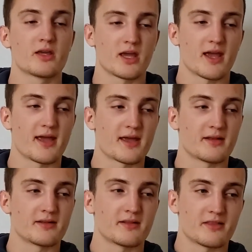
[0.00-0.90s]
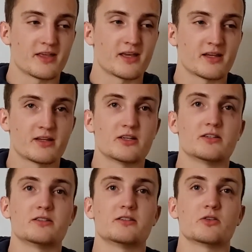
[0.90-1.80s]
and then
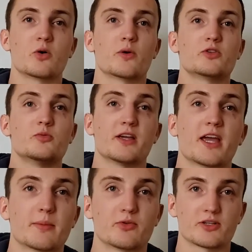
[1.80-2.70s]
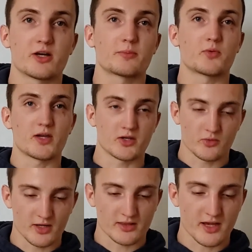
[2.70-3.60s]
is going to be able to help you
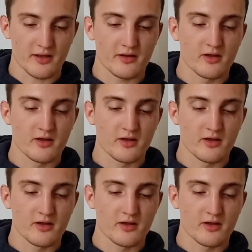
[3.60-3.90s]
integrate that.